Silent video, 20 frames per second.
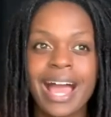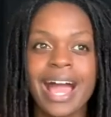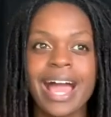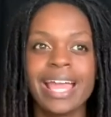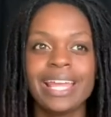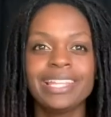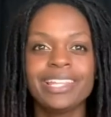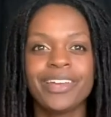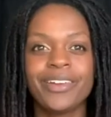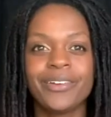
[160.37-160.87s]

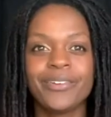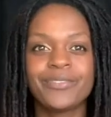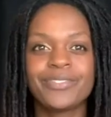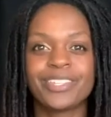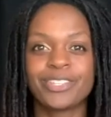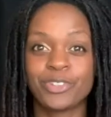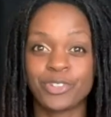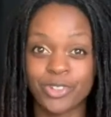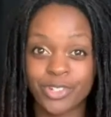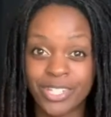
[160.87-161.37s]
I love the
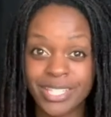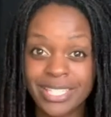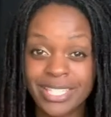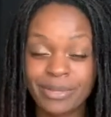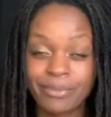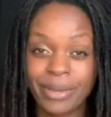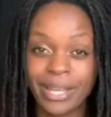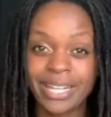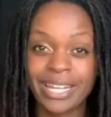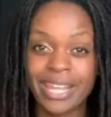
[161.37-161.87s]
trees in
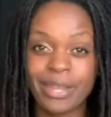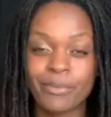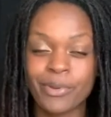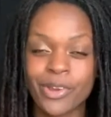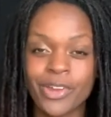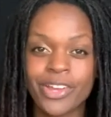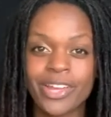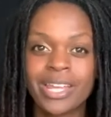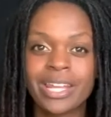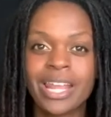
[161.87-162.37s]
my
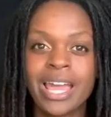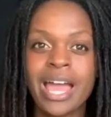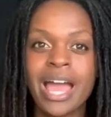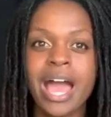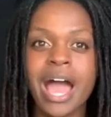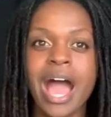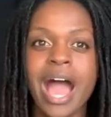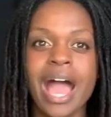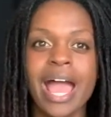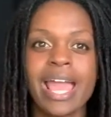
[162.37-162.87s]
neighborhood.
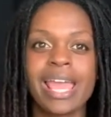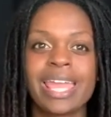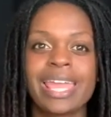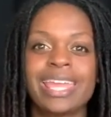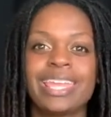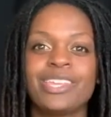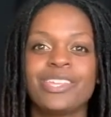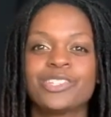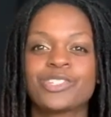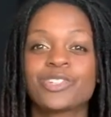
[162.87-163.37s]

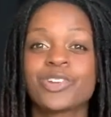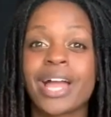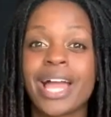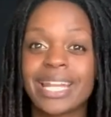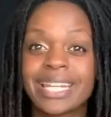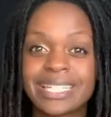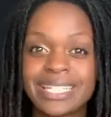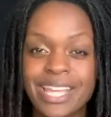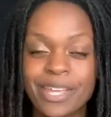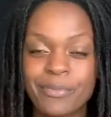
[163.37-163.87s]
I try
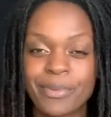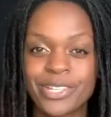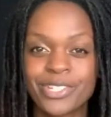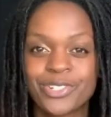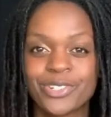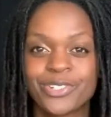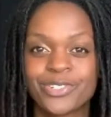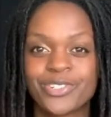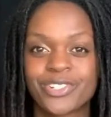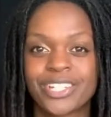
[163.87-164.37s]
to take my
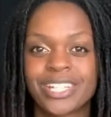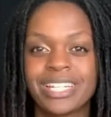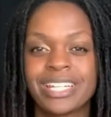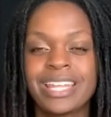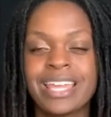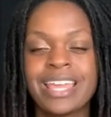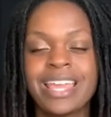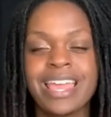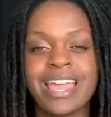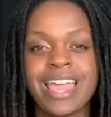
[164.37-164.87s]
children
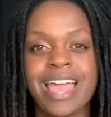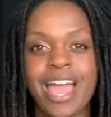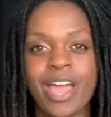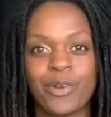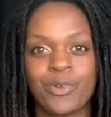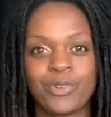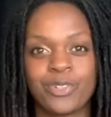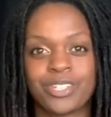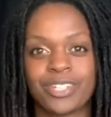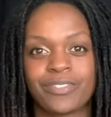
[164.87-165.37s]

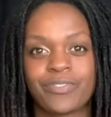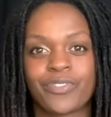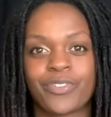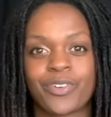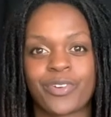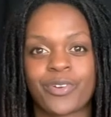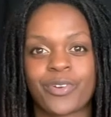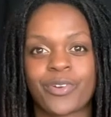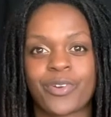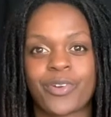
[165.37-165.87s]
out
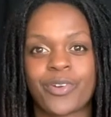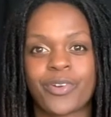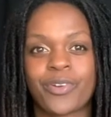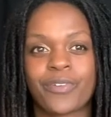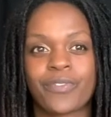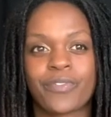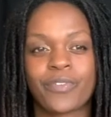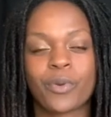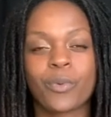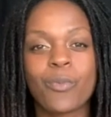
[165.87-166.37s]
for
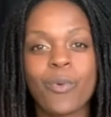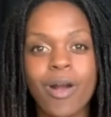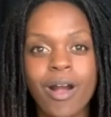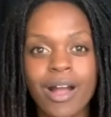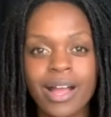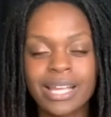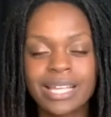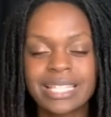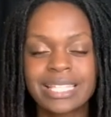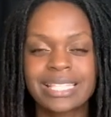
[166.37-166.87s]

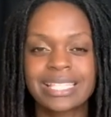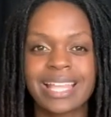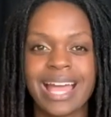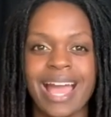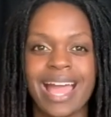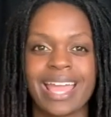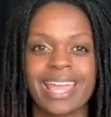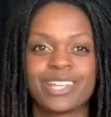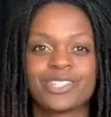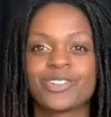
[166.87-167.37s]
walks.
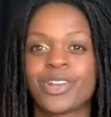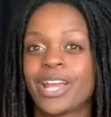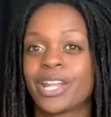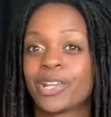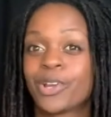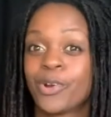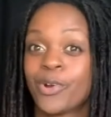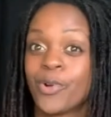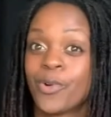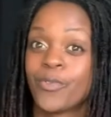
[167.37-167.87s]
I try to
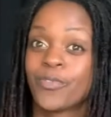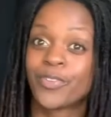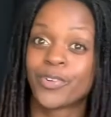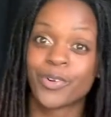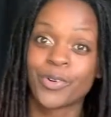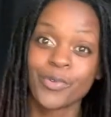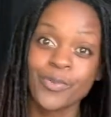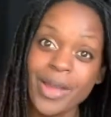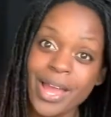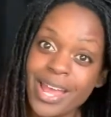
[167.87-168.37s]
go
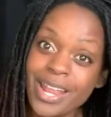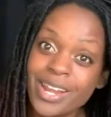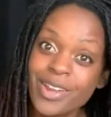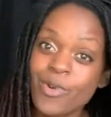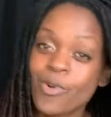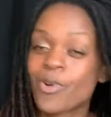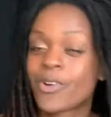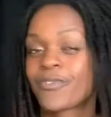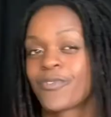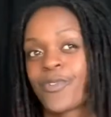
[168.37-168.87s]
for a run
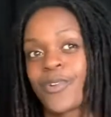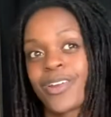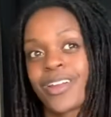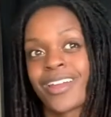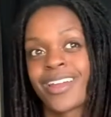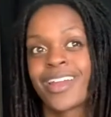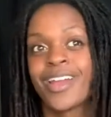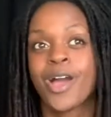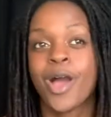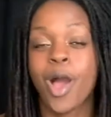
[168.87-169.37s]
or
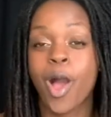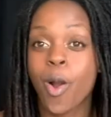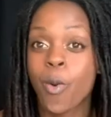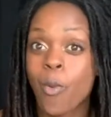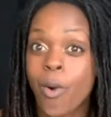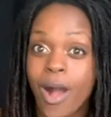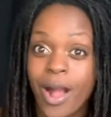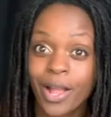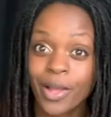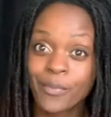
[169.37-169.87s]
for a
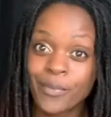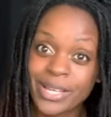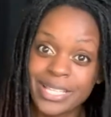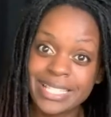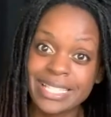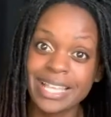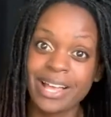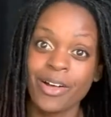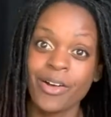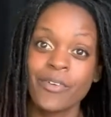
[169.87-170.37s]
walk
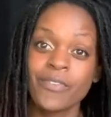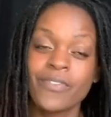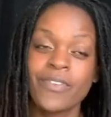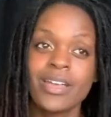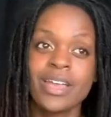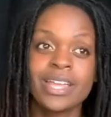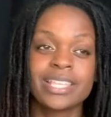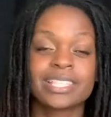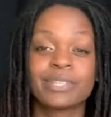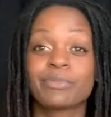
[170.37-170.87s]
myself.
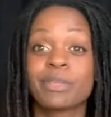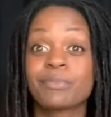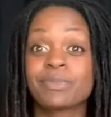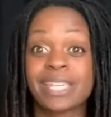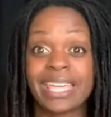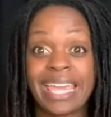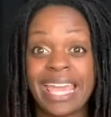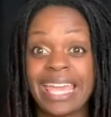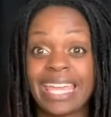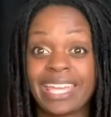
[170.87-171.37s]
Sometimes I
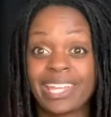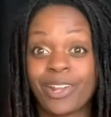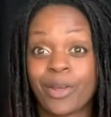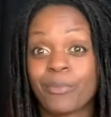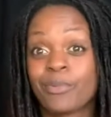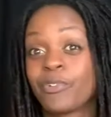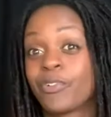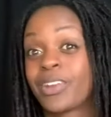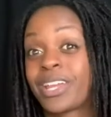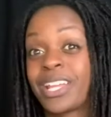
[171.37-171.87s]
can't get out
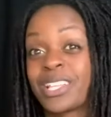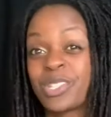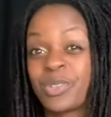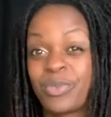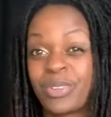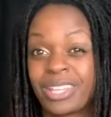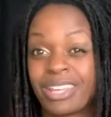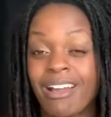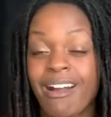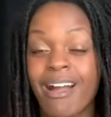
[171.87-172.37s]
before it gets
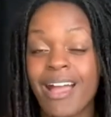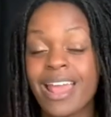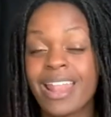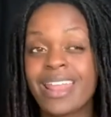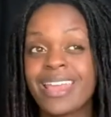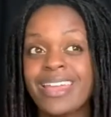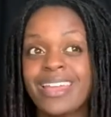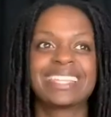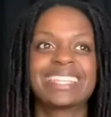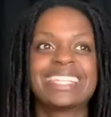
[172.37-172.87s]
really hot.
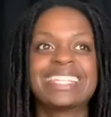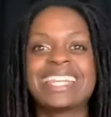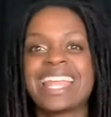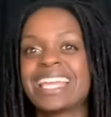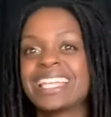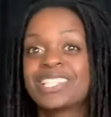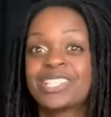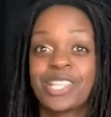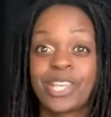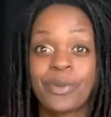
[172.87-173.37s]
The
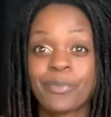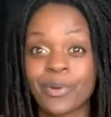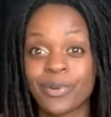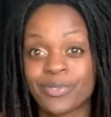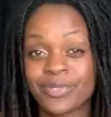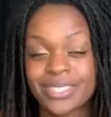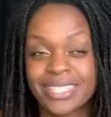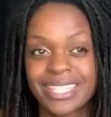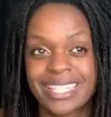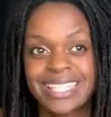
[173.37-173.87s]
nice thing
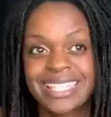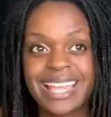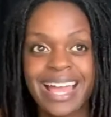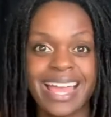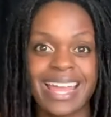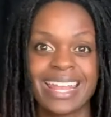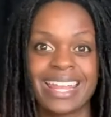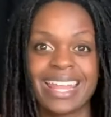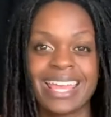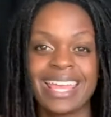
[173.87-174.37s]
about the
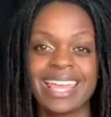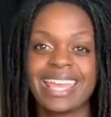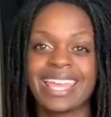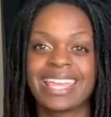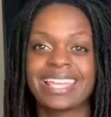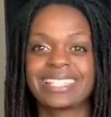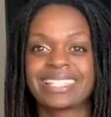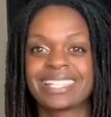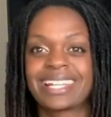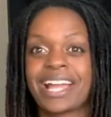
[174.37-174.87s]
sun
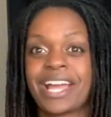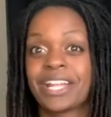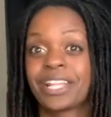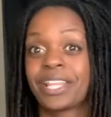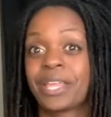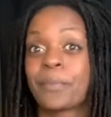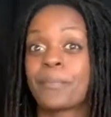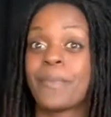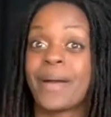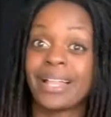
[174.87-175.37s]
is to kind of
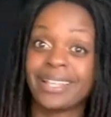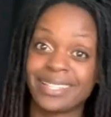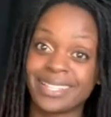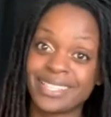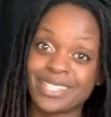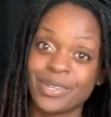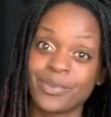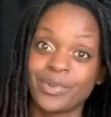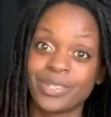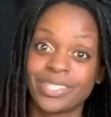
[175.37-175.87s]
like
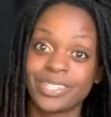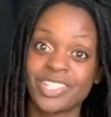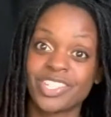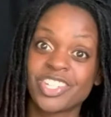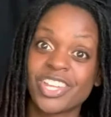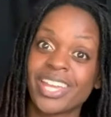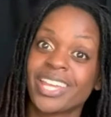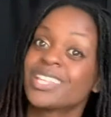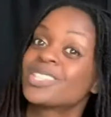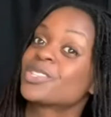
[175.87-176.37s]
balance it with the
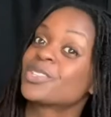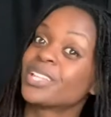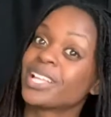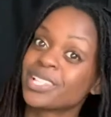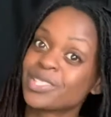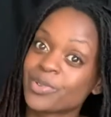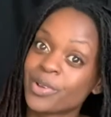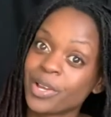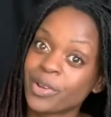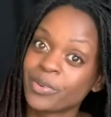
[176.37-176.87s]
shade. So
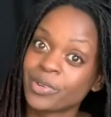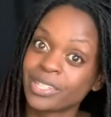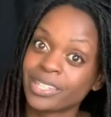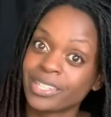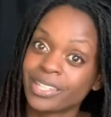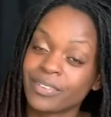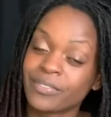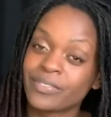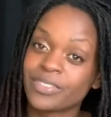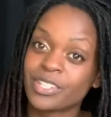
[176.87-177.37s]
that's why I really
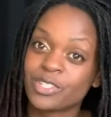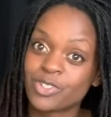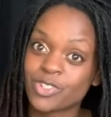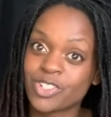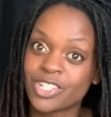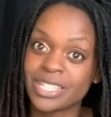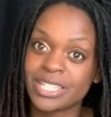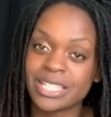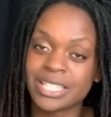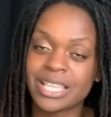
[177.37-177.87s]
love the
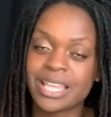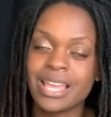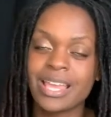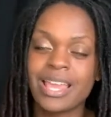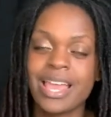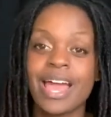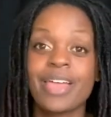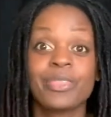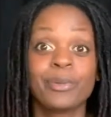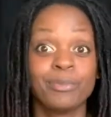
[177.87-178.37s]
trees
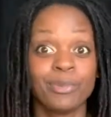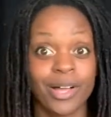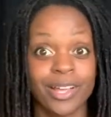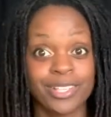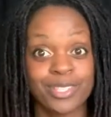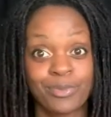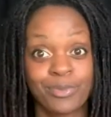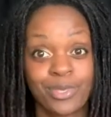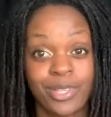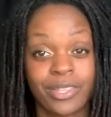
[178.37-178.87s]
and the
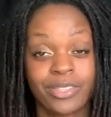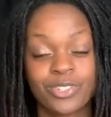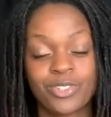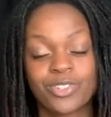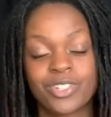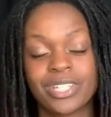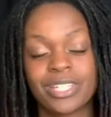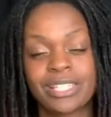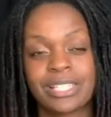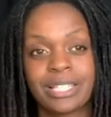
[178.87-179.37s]
blossoms on the
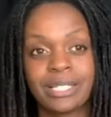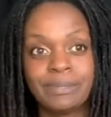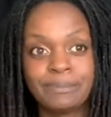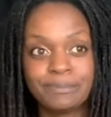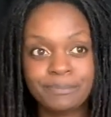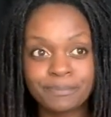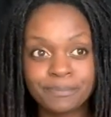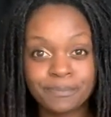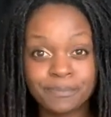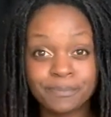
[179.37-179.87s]
trees.
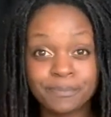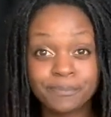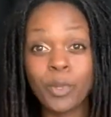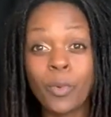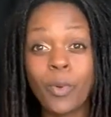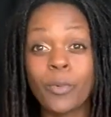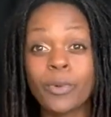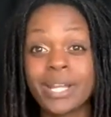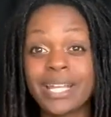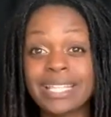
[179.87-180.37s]

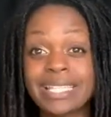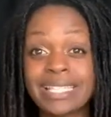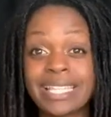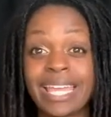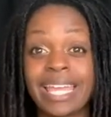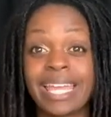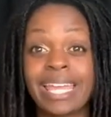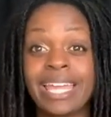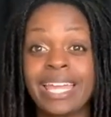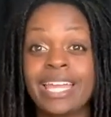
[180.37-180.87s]
What would I
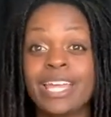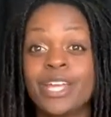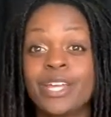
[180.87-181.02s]
say